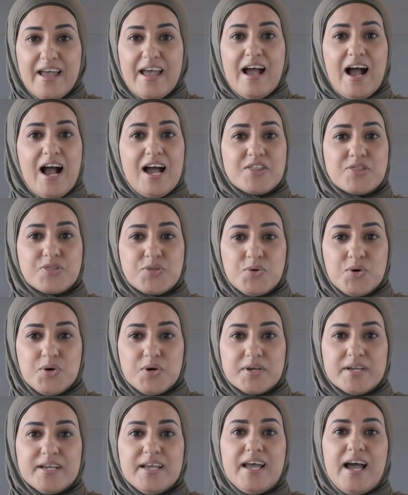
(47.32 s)
I
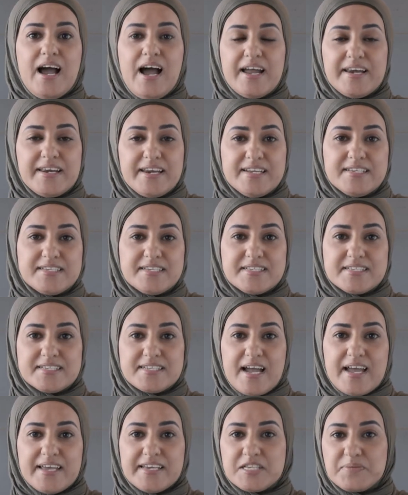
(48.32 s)
thought I need to
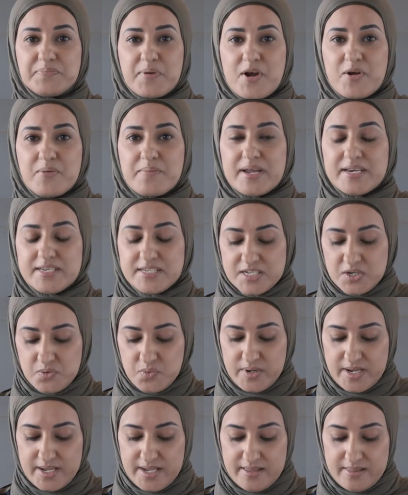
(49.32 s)
start experimenting
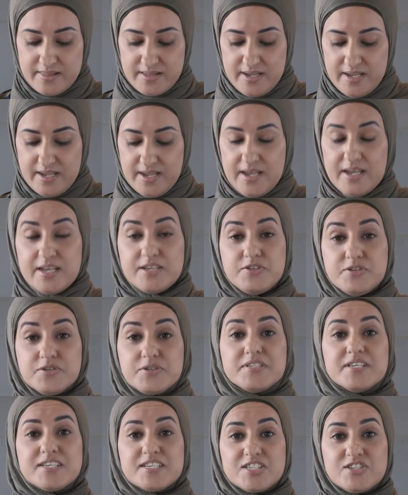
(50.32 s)
with
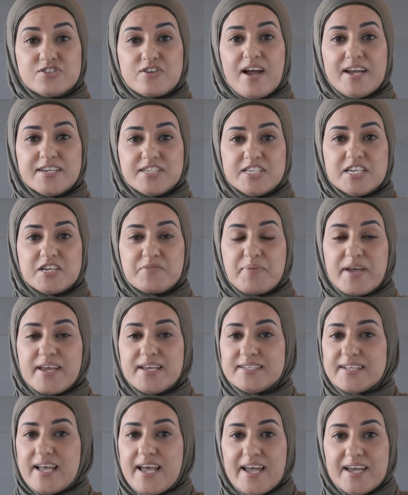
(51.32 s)
using dry
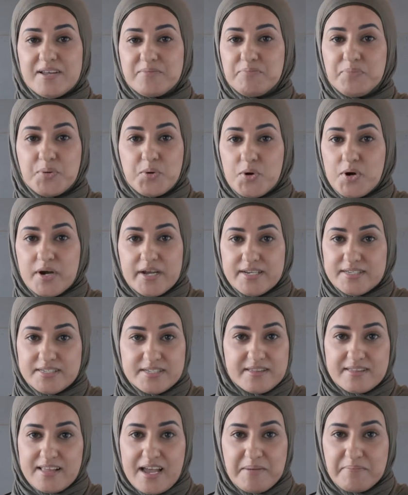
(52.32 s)
chickpeas, and boy,
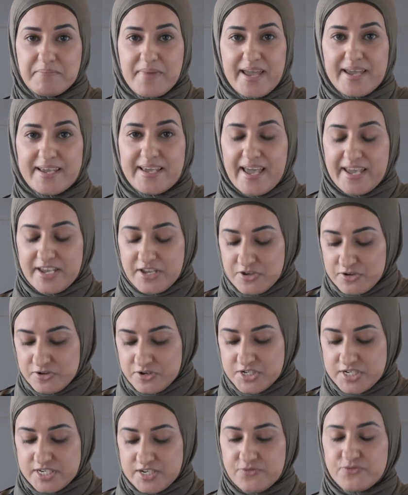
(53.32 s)
did that make a
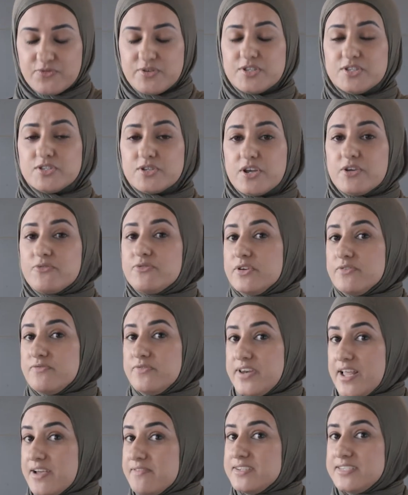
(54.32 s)
huge difference. So if you've
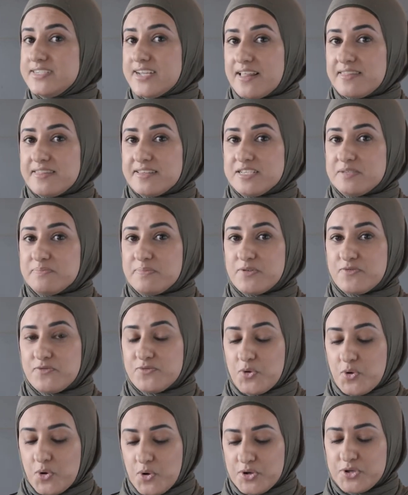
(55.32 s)
never done this
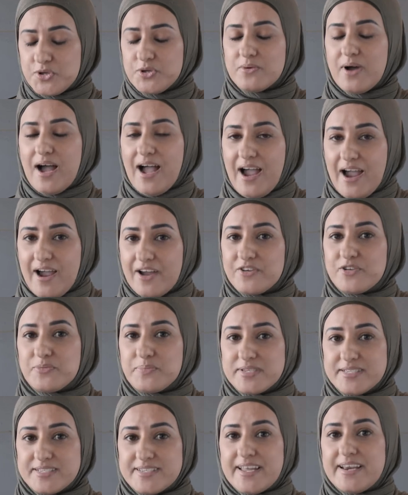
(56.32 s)
before, you
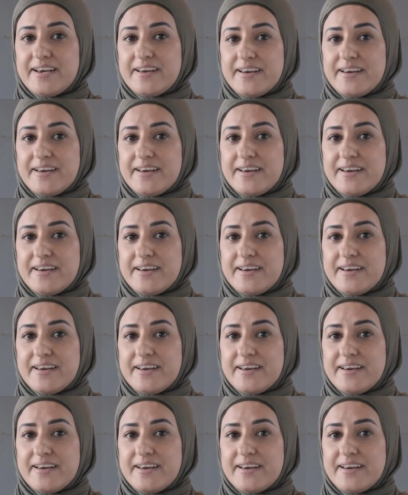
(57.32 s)
100%